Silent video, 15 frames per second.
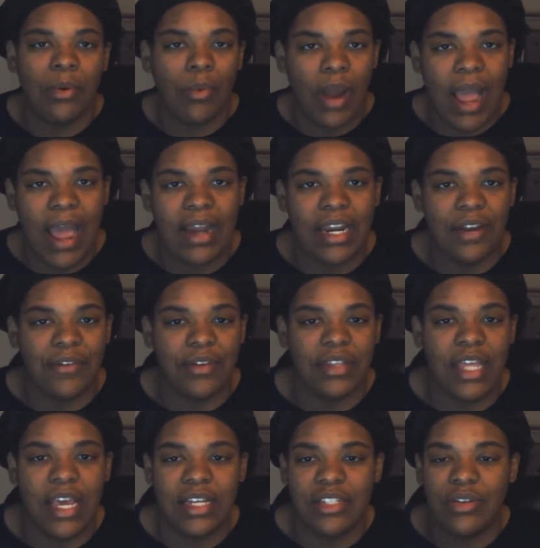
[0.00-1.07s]
a ride and
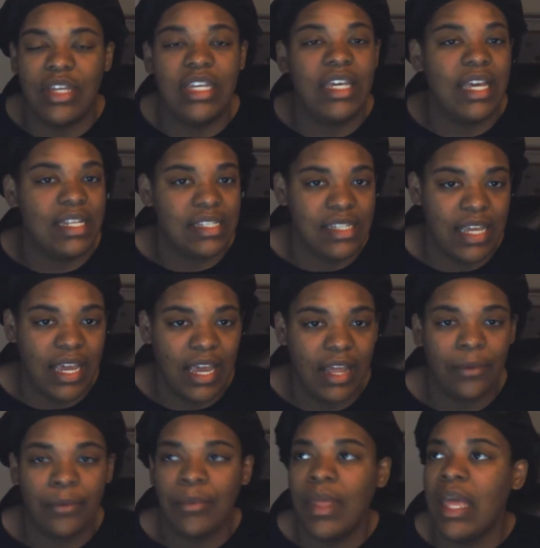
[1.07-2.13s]
everything. So he gets
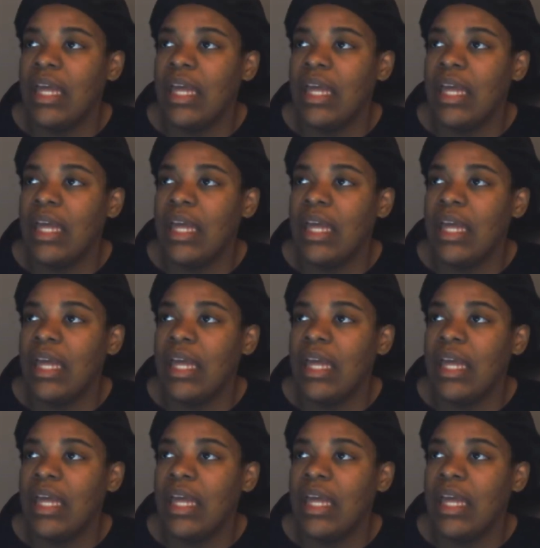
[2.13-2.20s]
in.